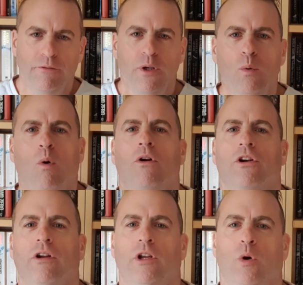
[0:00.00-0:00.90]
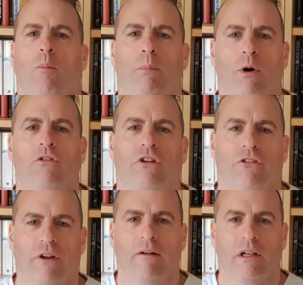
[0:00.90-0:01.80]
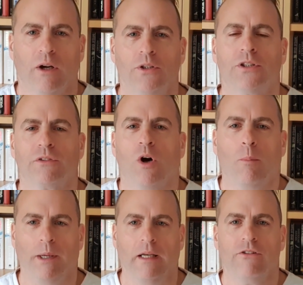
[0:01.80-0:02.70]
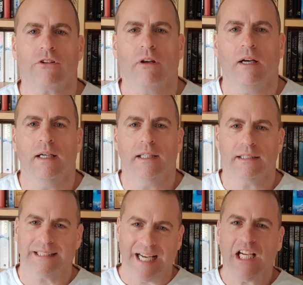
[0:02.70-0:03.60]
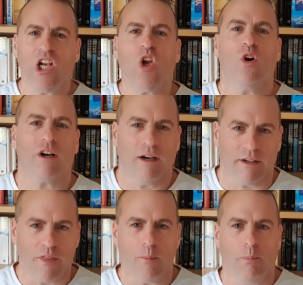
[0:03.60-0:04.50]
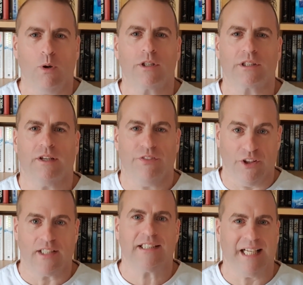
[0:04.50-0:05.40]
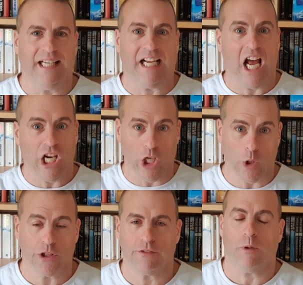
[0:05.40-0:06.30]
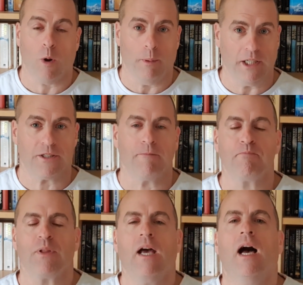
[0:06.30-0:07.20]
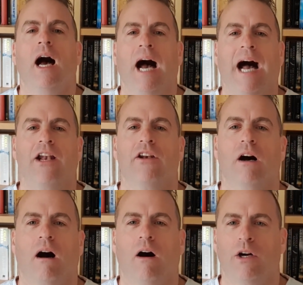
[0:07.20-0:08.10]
If you want your book to sell loads of copies, take a look at other books that are selling loads of copies. And I'll